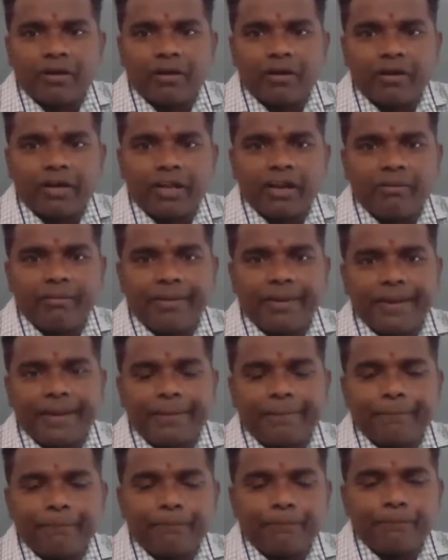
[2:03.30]
Tell
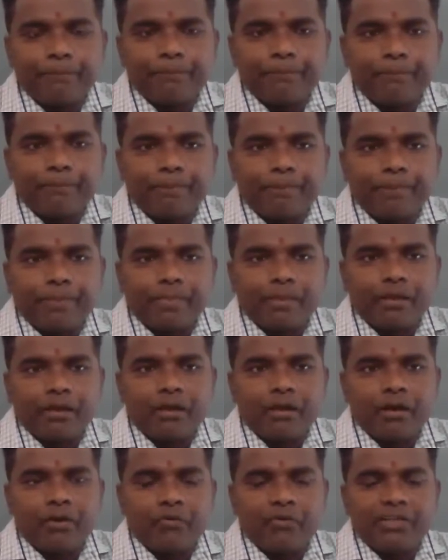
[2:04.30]
me
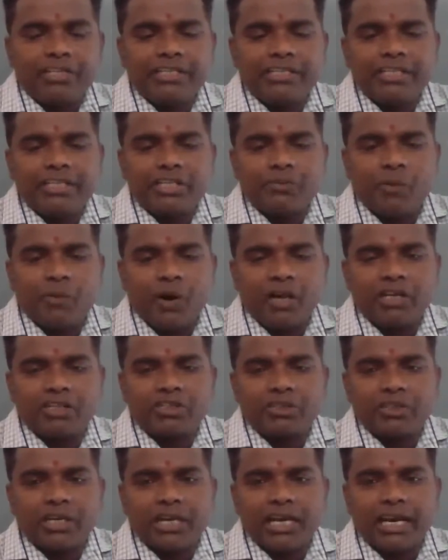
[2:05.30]
which is the
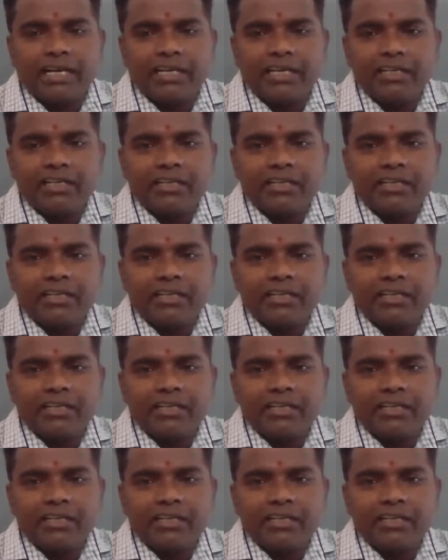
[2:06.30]
smallest gland?